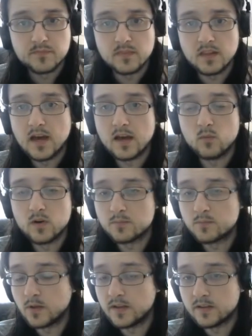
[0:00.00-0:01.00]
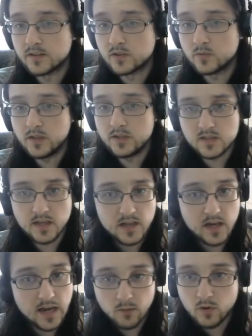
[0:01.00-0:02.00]
I want to play on the queen side.
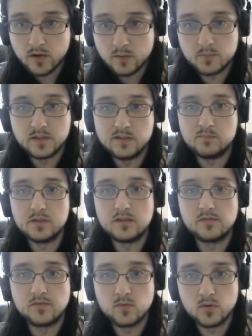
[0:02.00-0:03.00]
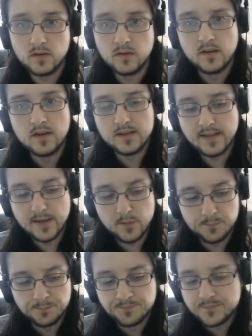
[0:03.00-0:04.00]
I want to play b4.
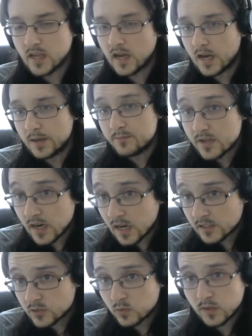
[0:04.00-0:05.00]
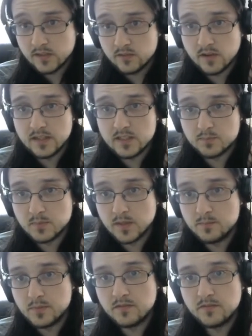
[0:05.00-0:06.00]
Now, I'm not quite ready to play
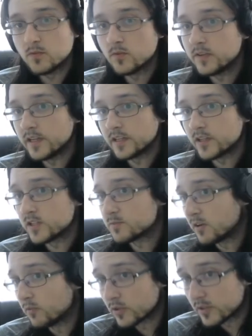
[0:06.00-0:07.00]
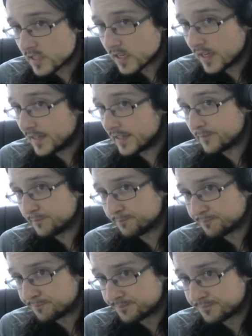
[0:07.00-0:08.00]
b4 yet because my rook is hanging,
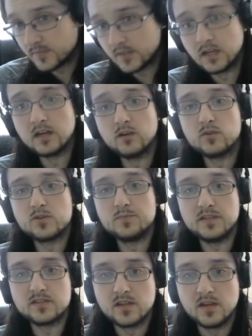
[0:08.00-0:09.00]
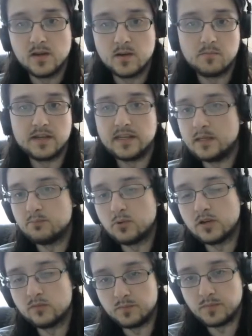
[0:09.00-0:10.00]
which means my a
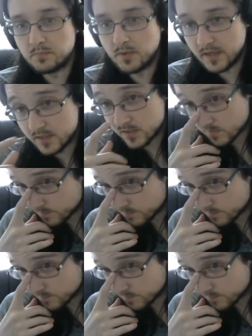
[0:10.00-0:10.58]
pawn would be pinned.